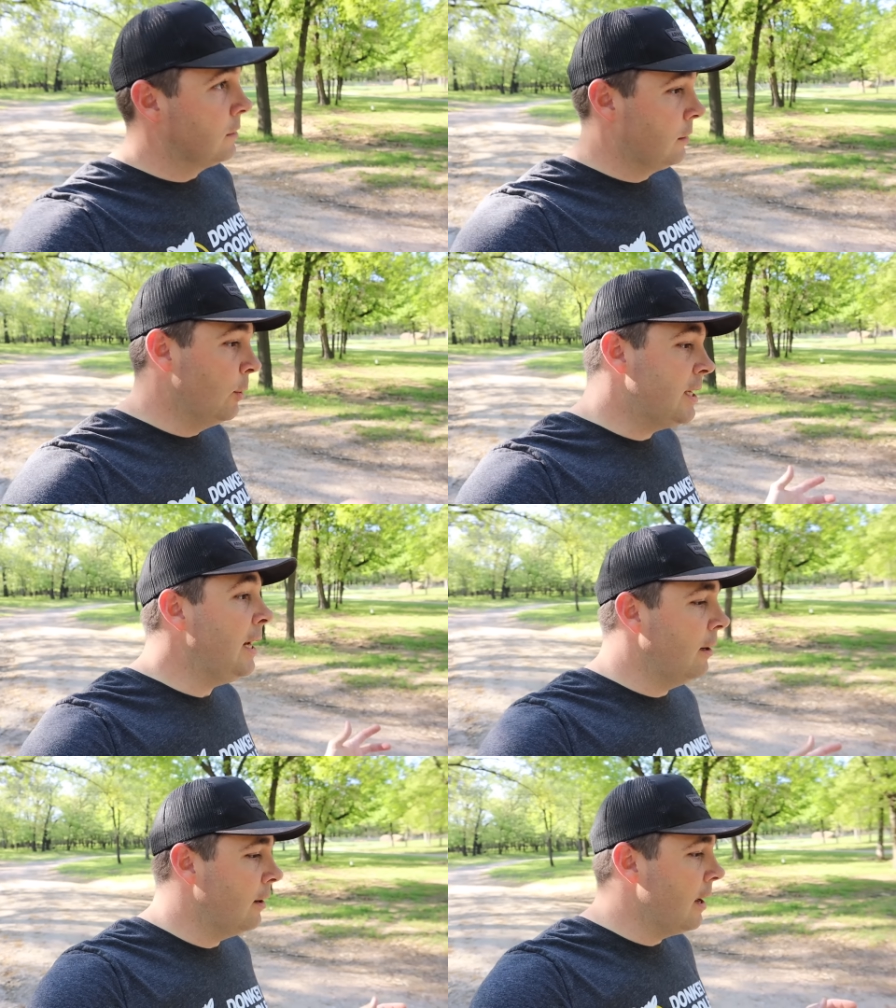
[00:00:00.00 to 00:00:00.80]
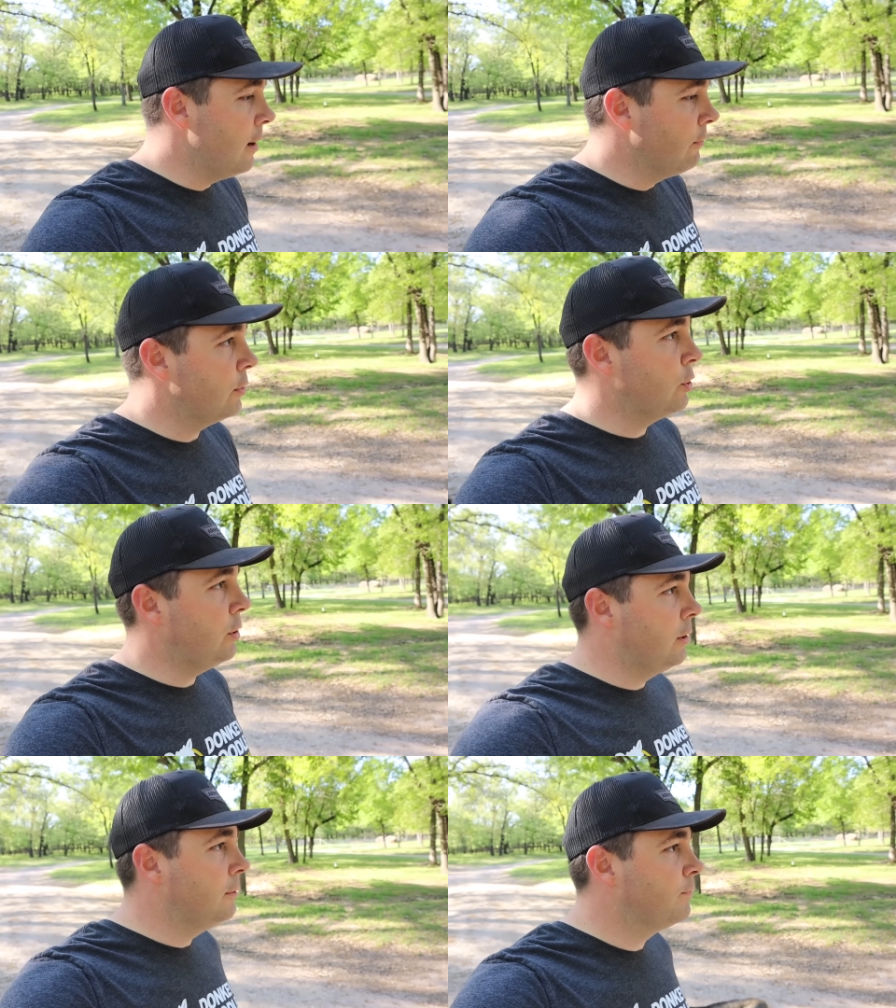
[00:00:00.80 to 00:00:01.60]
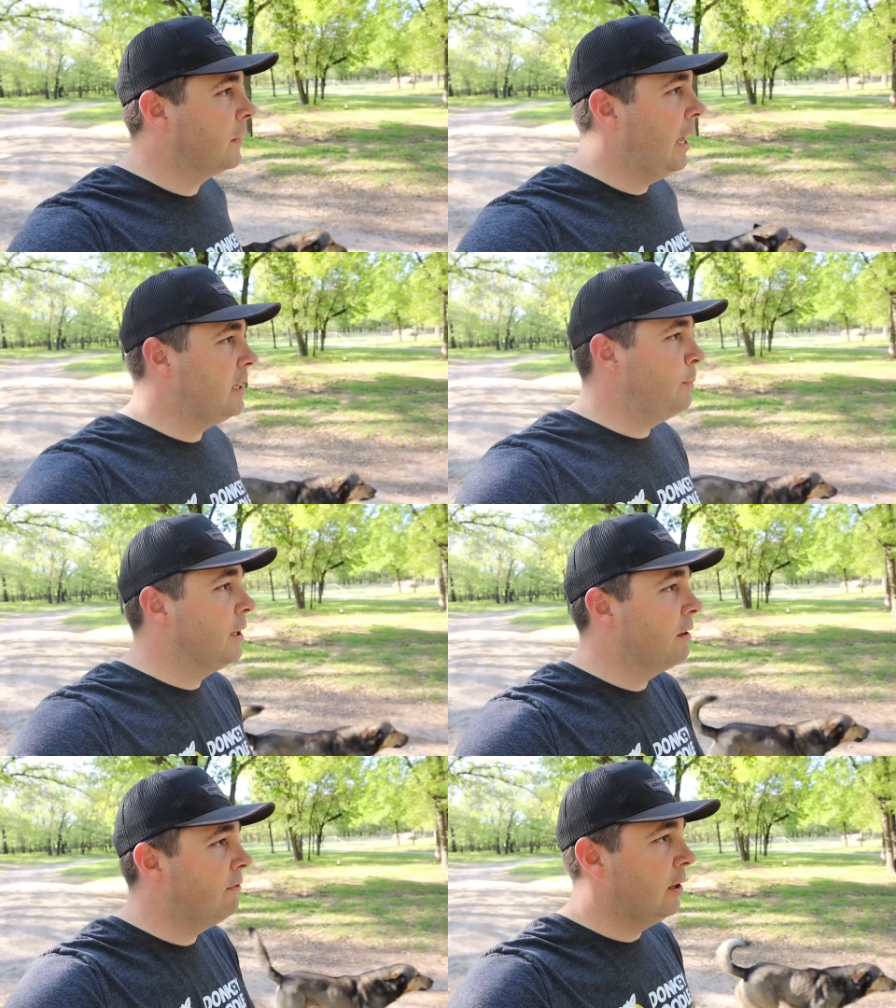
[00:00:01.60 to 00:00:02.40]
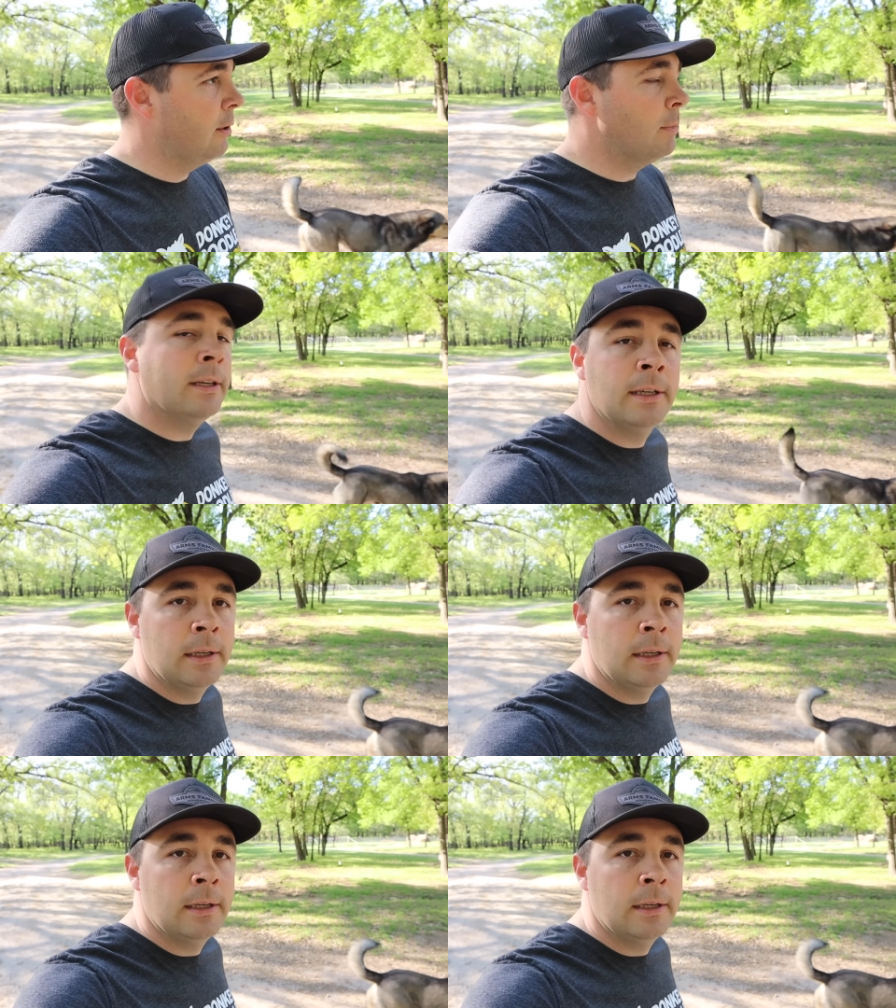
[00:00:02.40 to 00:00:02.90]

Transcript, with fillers: So it's here now for sure, has been confirmed.